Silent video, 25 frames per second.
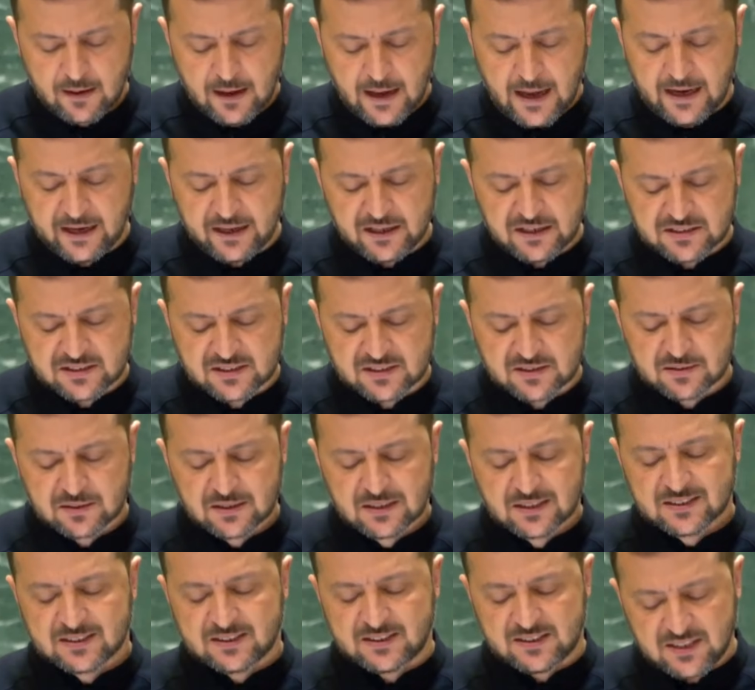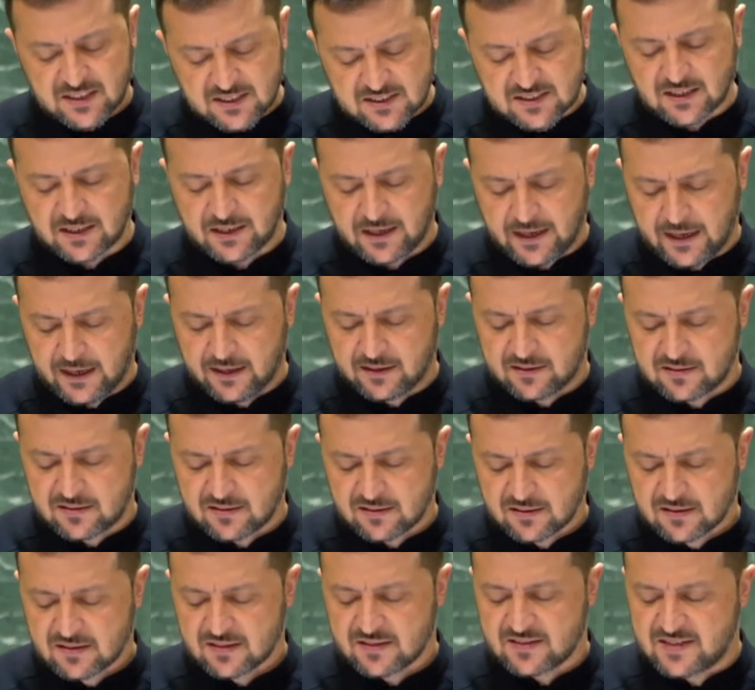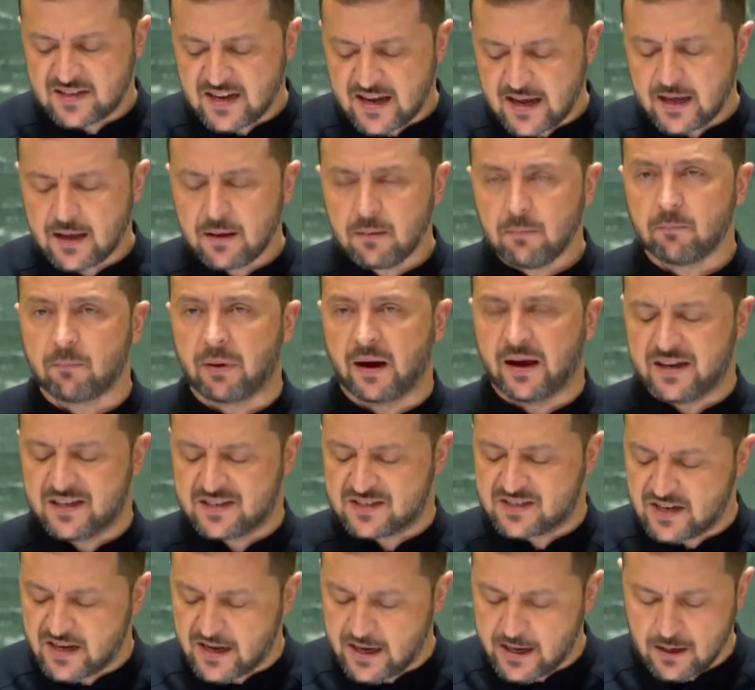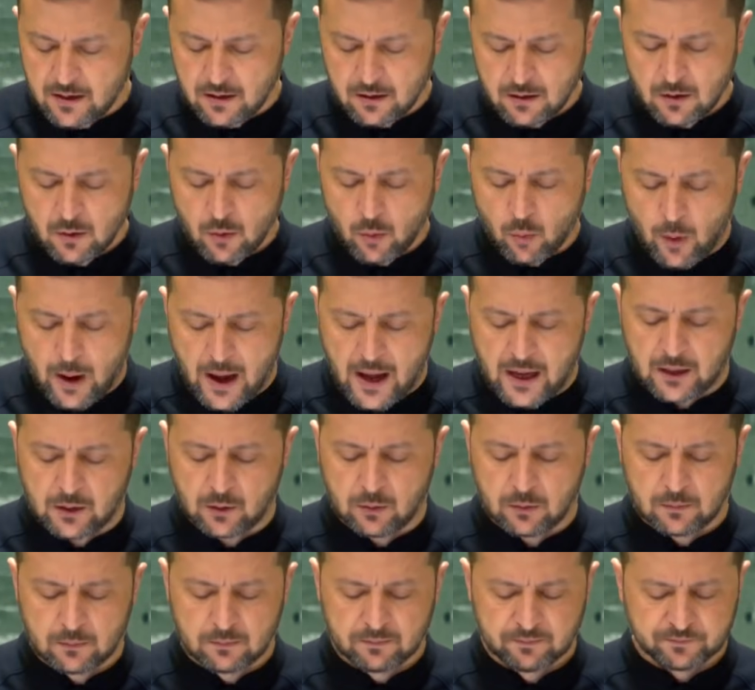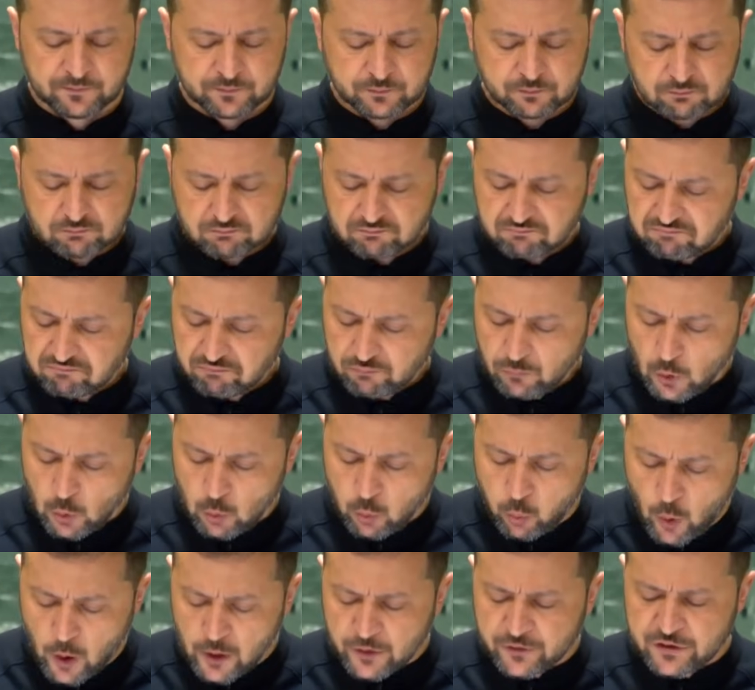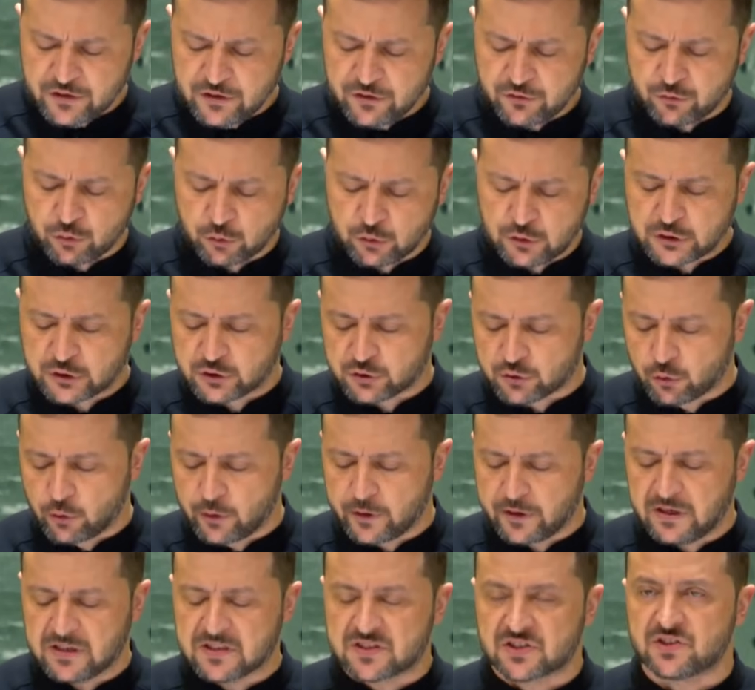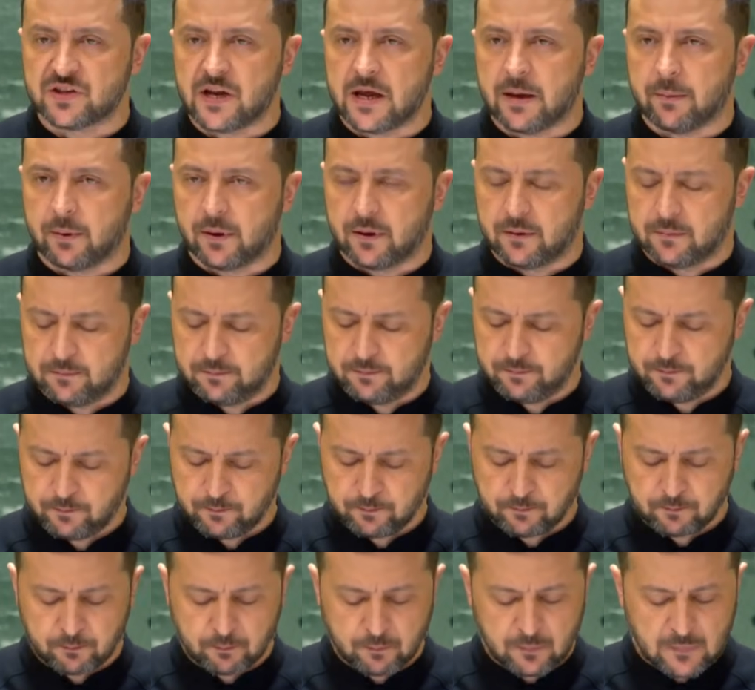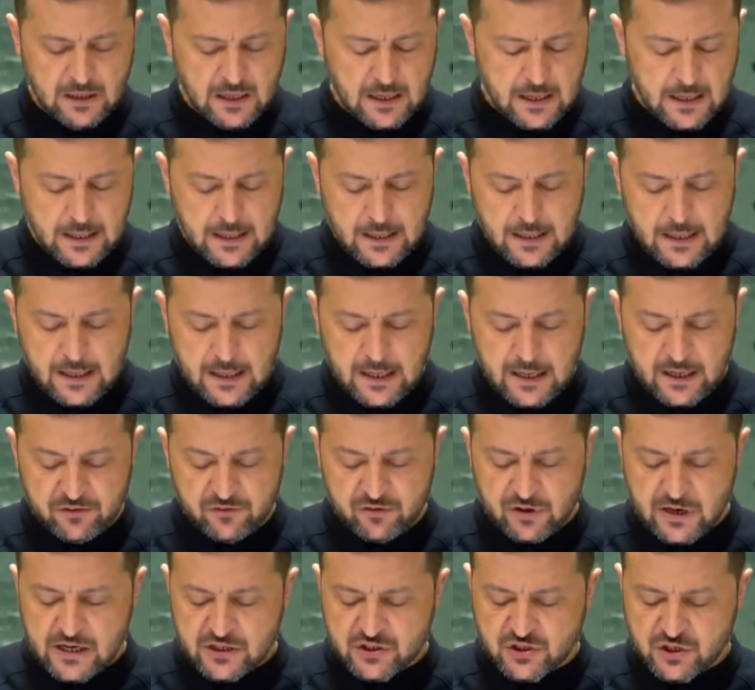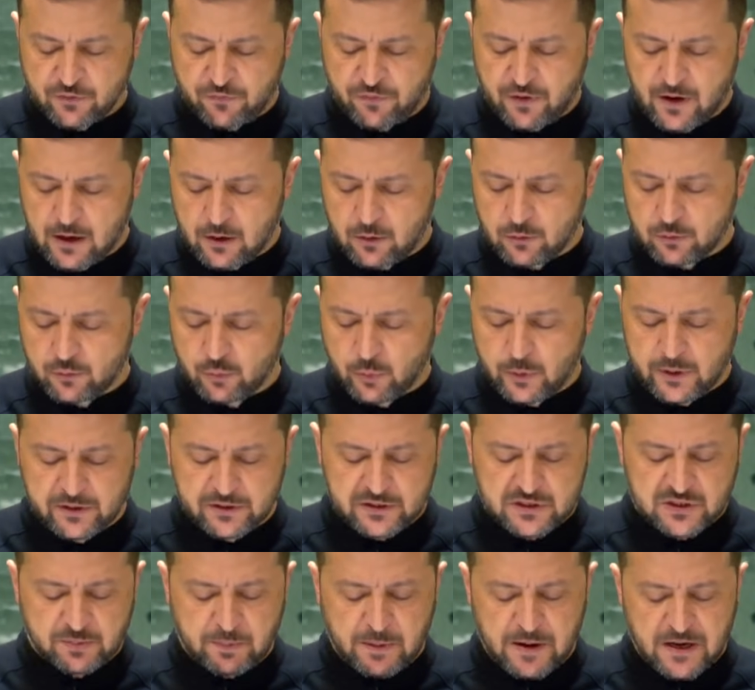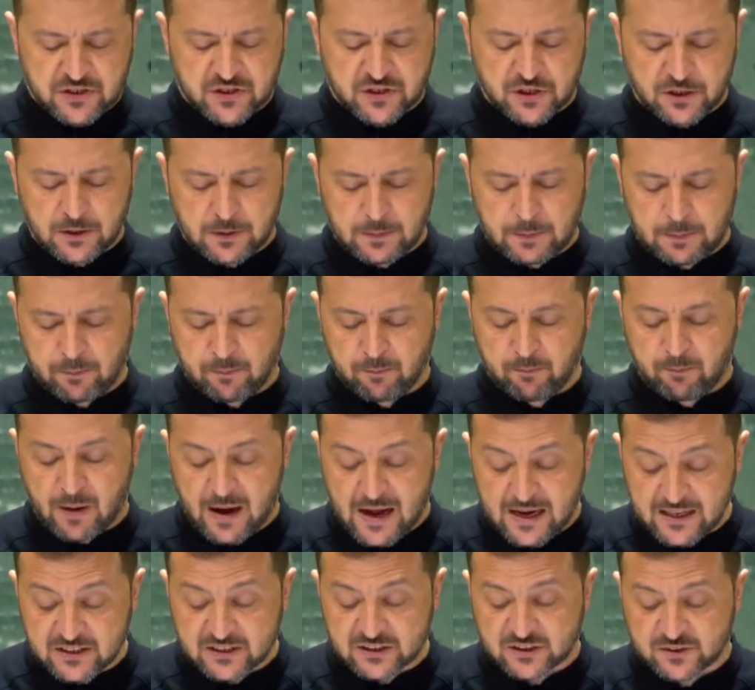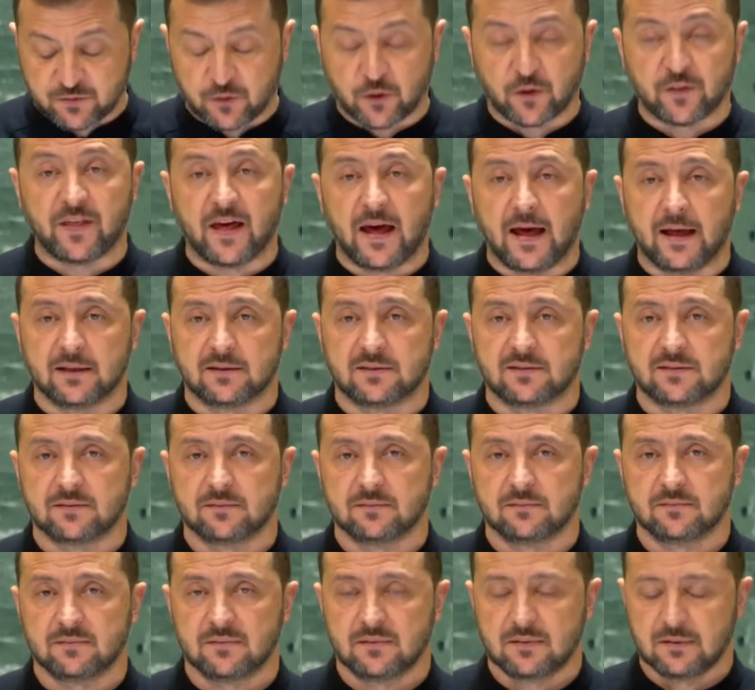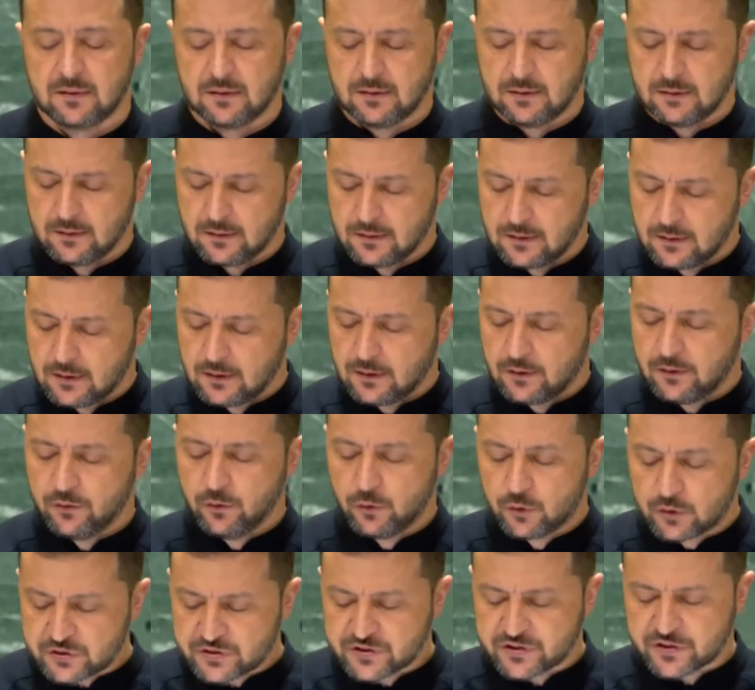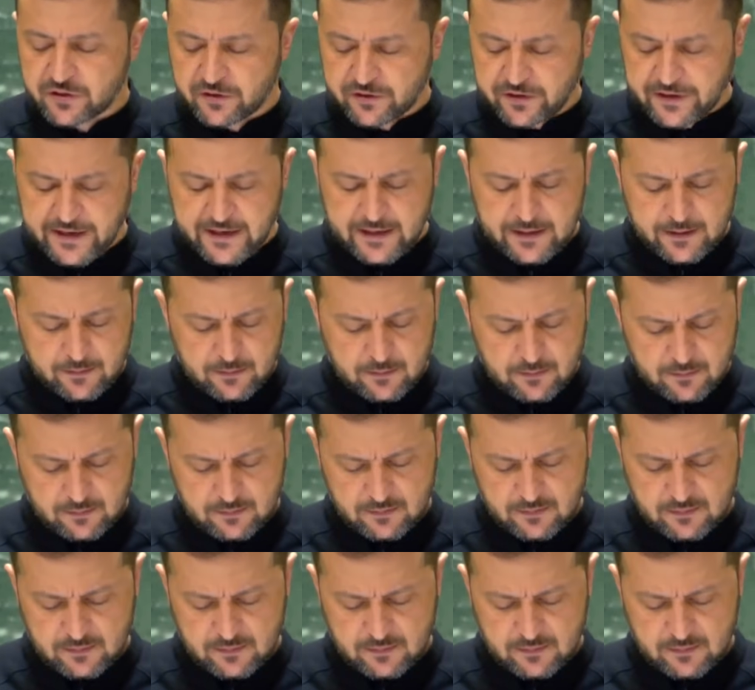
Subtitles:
and is seizing it day by day while wanting to destroy its neighbor. And Russia found very special bodies for that: North Korea